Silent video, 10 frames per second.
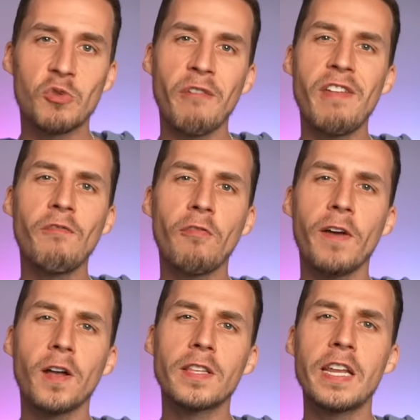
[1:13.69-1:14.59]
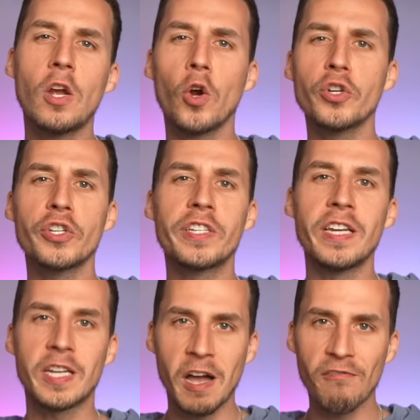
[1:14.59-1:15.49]
so I've never felt any urgency
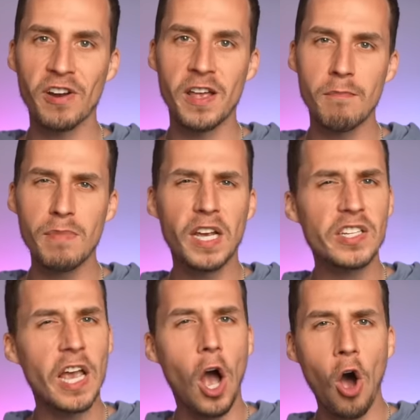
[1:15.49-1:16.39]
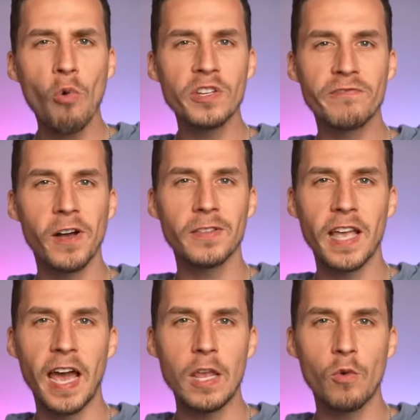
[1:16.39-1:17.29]
to cover him because I always felt
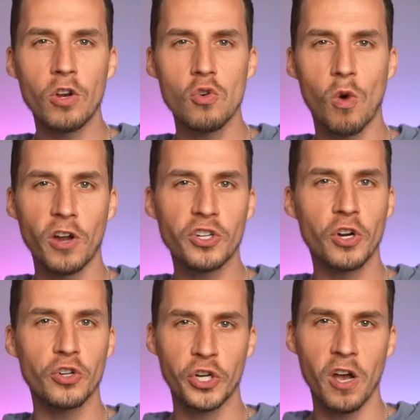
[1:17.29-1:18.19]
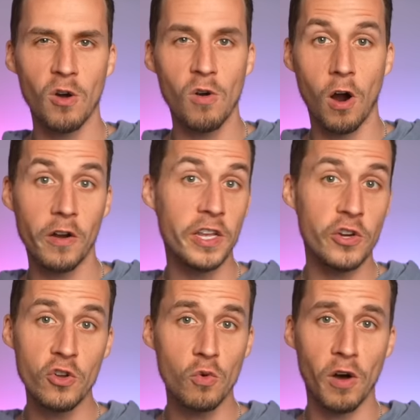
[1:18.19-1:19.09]
that anyone who watched our show already
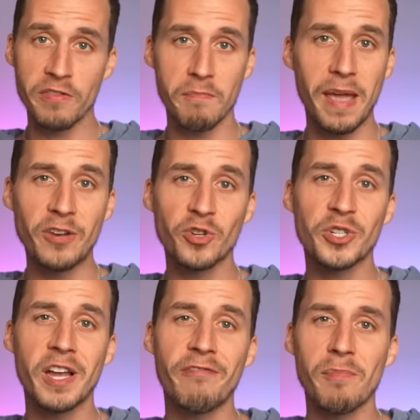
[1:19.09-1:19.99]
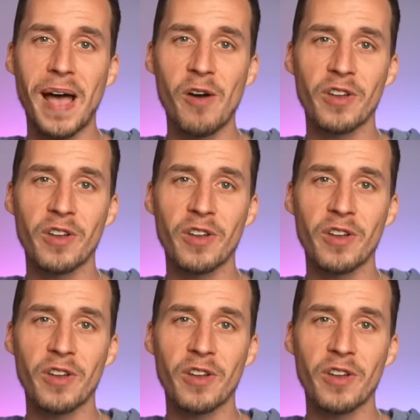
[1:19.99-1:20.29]
knew all the major stuff about